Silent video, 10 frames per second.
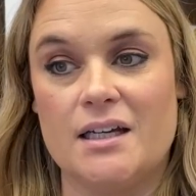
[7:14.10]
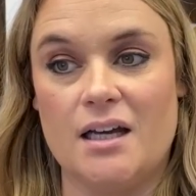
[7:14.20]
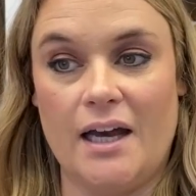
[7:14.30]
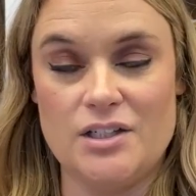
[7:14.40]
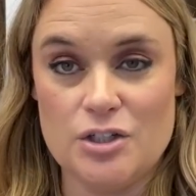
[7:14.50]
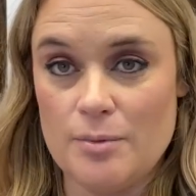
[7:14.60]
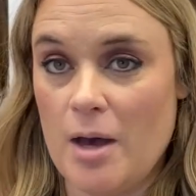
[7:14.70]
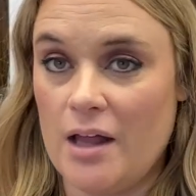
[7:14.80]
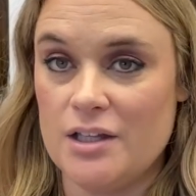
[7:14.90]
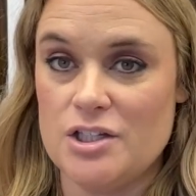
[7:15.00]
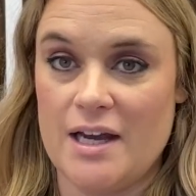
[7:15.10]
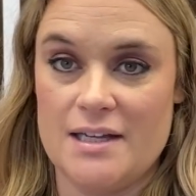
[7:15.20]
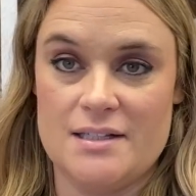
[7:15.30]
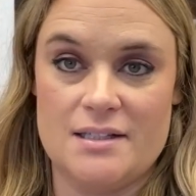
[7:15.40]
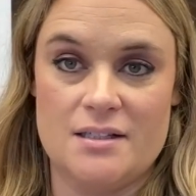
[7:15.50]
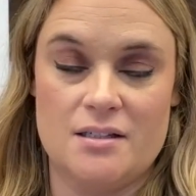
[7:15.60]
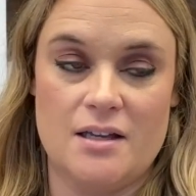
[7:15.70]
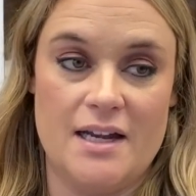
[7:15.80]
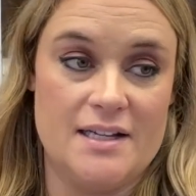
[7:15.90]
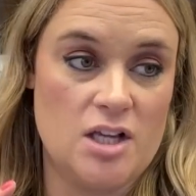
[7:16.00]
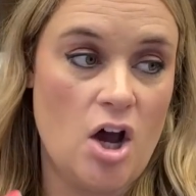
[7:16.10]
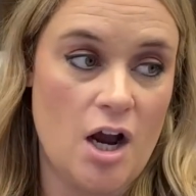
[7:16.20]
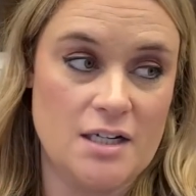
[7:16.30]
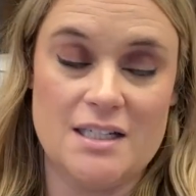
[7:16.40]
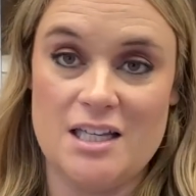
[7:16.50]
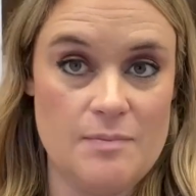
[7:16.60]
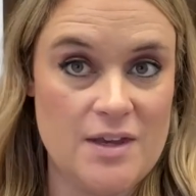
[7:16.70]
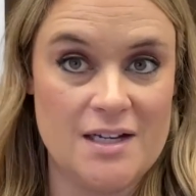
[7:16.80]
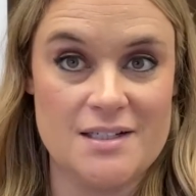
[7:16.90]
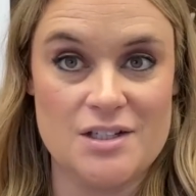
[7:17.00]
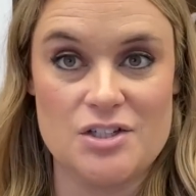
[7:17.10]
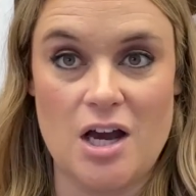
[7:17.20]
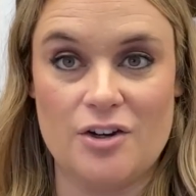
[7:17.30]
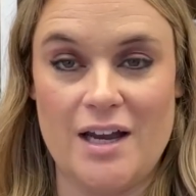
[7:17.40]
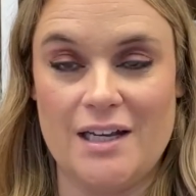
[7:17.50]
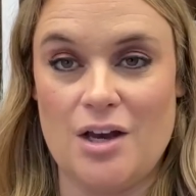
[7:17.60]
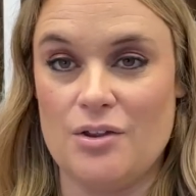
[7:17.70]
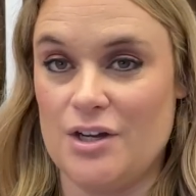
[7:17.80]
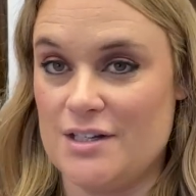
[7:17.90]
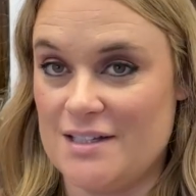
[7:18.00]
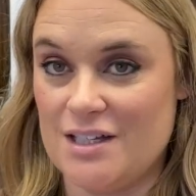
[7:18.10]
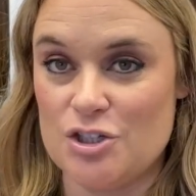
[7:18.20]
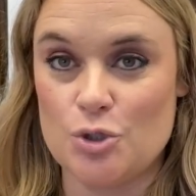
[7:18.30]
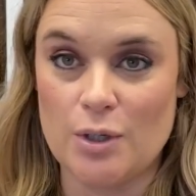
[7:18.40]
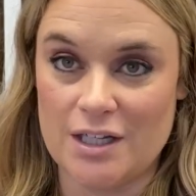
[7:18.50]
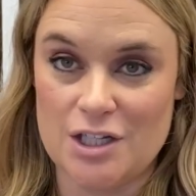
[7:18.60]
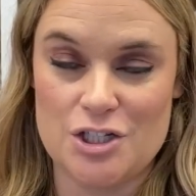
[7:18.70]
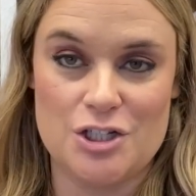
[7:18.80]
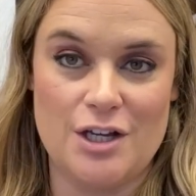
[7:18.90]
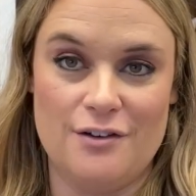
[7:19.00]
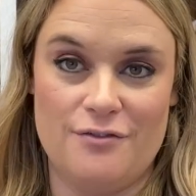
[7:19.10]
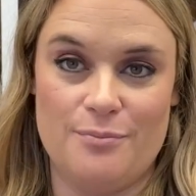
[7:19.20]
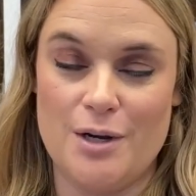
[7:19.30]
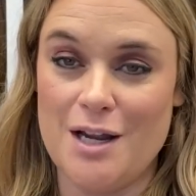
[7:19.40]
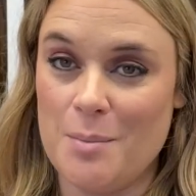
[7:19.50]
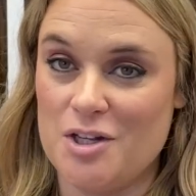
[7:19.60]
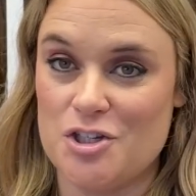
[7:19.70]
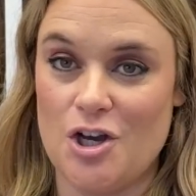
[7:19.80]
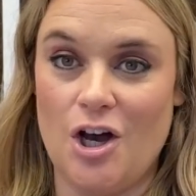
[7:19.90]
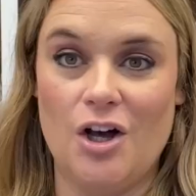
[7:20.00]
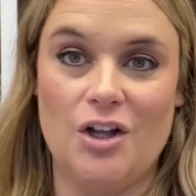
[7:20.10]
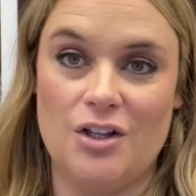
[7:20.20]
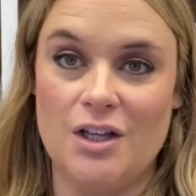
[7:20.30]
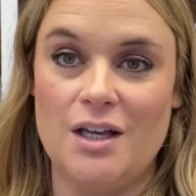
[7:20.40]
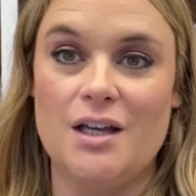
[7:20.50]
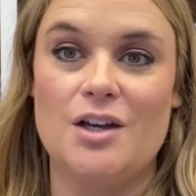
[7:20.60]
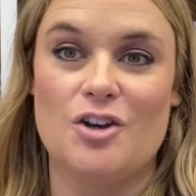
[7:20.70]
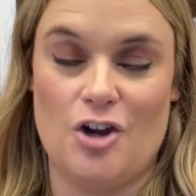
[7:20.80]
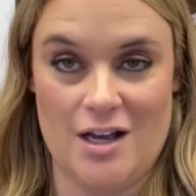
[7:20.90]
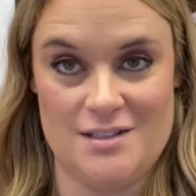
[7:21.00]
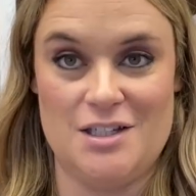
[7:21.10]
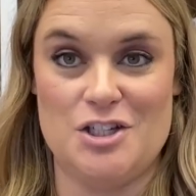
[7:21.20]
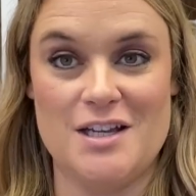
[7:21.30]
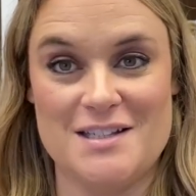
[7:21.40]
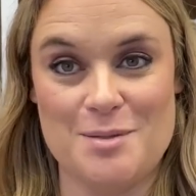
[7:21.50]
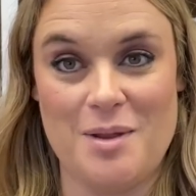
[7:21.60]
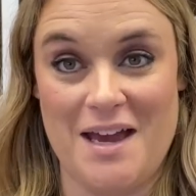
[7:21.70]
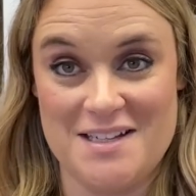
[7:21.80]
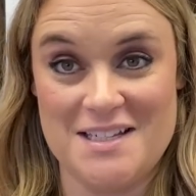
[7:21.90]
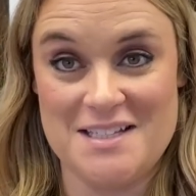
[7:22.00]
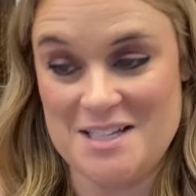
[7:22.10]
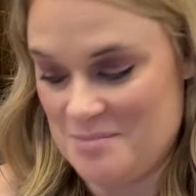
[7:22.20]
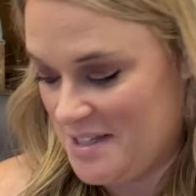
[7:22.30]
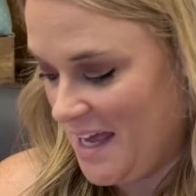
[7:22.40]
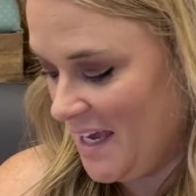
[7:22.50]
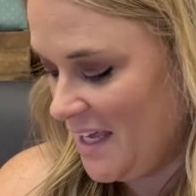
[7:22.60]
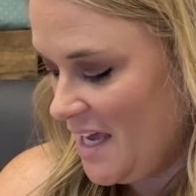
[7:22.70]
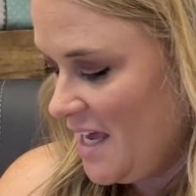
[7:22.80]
I do apologize, it is hard to keep things in stock right now. There's a shortage of pretty much all cross-stitching supplies, it seems like.